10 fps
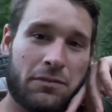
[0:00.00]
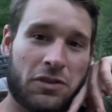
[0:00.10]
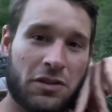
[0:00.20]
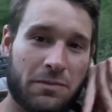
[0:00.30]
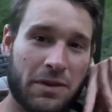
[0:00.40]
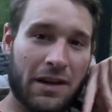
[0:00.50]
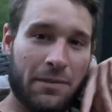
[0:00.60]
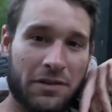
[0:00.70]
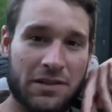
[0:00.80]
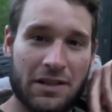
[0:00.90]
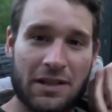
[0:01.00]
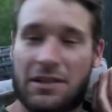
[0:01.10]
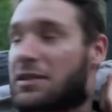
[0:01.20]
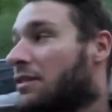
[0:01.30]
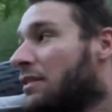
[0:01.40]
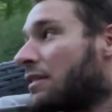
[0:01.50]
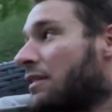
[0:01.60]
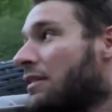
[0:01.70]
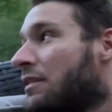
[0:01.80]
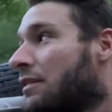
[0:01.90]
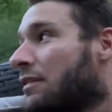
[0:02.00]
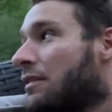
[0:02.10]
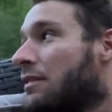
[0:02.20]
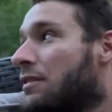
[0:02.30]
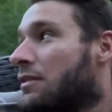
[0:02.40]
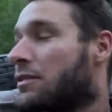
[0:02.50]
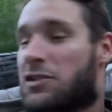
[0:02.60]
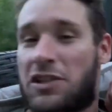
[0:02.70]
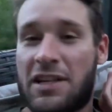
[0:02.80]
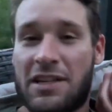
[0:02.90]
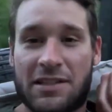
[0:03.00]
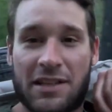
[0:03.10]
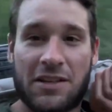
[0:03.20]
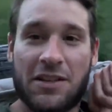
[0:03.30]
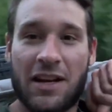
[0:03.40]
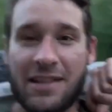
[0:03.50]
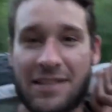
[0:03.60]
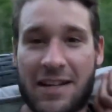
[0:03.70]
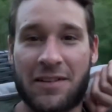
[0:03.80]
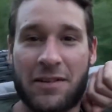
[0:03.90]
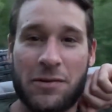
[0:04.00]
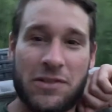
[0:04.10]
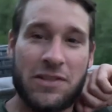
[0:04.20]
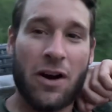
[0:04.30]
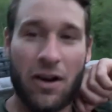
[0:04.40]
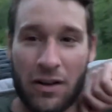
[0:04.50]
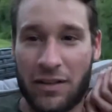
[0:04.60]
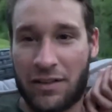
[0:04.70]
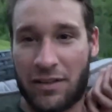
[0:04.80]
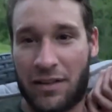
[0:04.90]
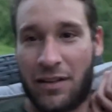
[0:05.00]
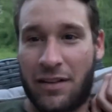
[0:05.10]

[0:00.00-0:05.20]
should be able to see it. Jeez, can you guys hear those dogs?